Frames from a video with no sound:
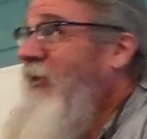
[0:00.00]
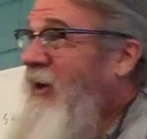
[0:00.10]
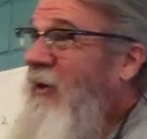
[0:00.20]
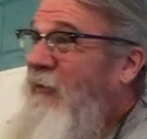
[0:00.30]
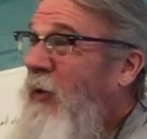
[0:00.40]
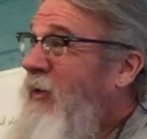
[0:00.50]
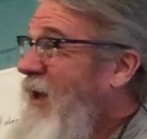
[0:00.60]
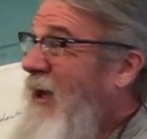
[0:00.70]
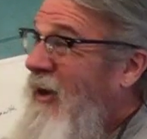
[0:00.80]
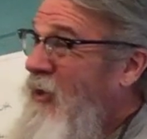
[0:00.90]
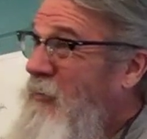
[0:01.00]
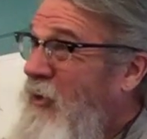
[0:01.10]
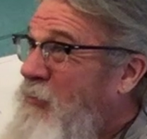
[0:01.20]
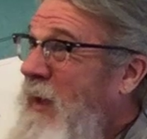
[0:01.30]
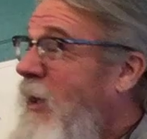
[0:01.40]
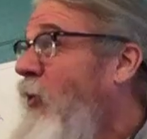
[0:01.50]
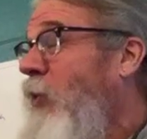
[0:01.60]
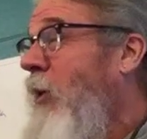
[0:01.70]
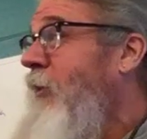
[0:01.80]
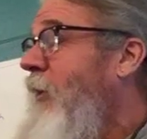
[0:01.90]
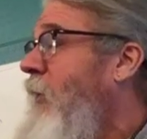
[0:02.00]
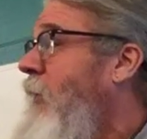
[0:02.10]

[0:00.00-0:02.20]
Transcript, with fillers: therefore the other must be held worthier.